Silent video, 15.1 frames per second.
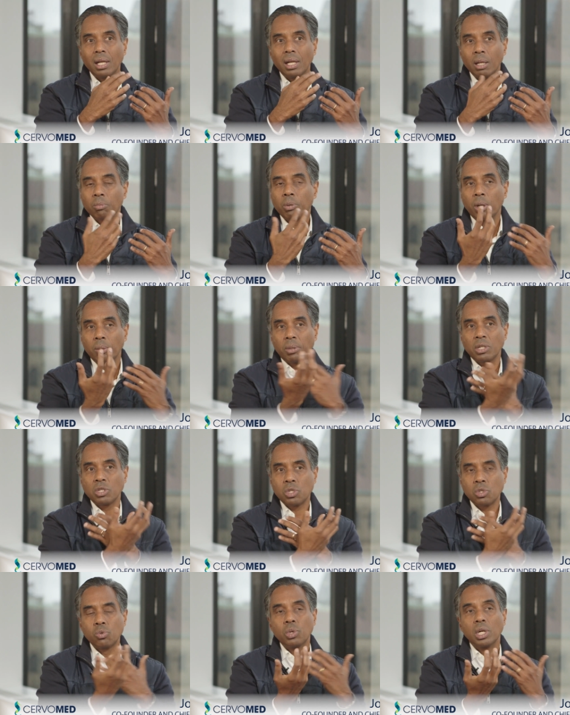endpoint, because
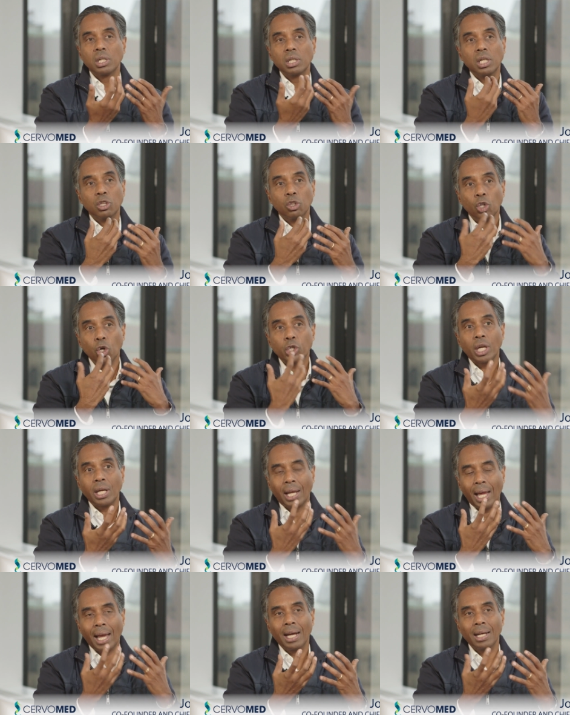it's really
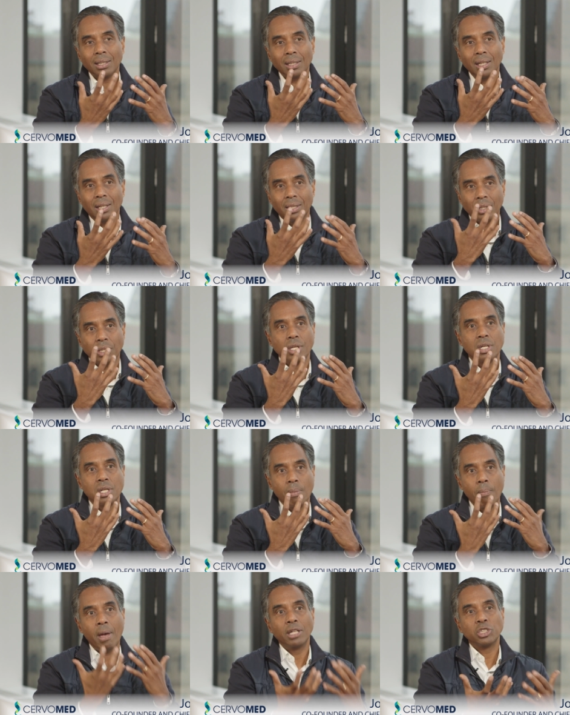looking at the
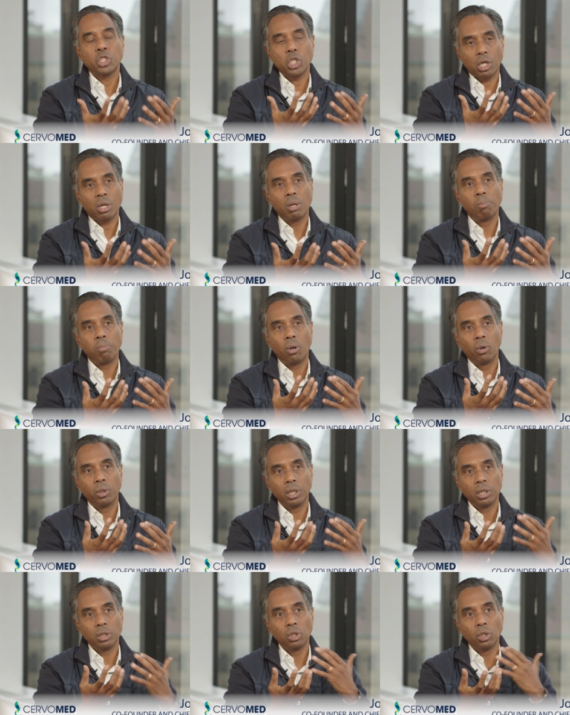dementia
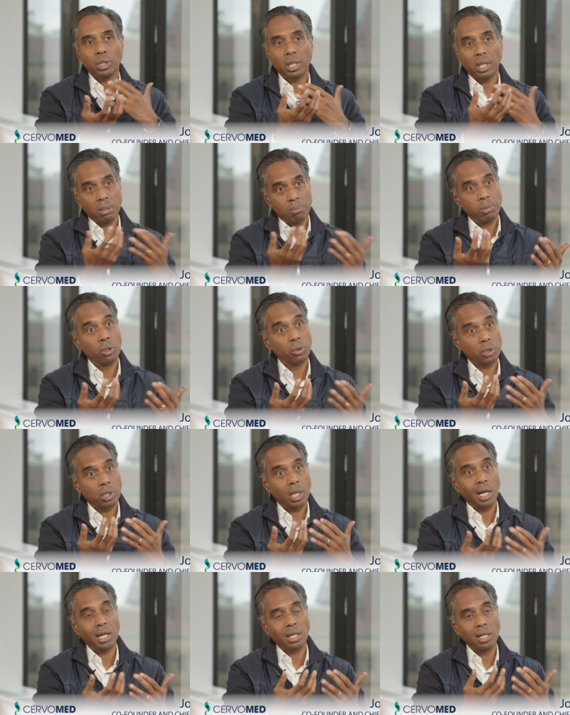component, looking at both
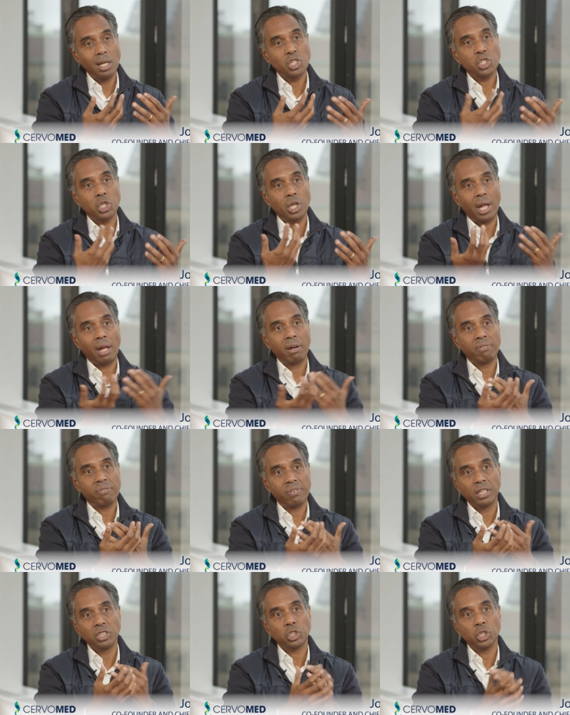cognition and
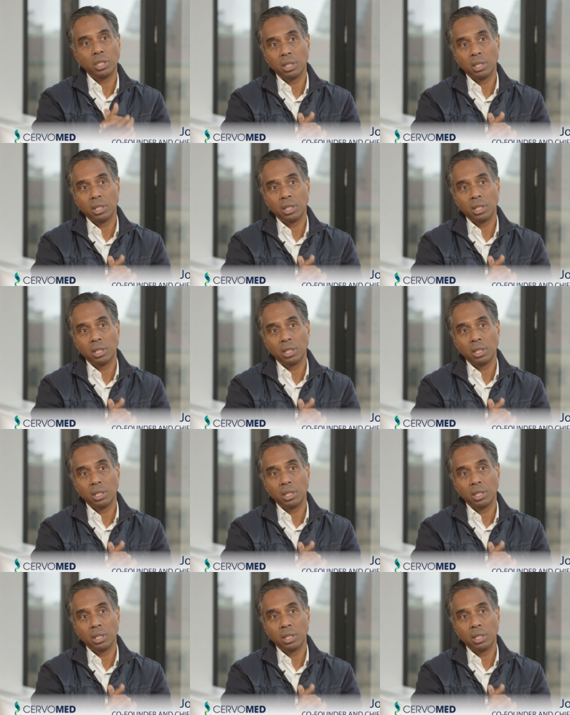function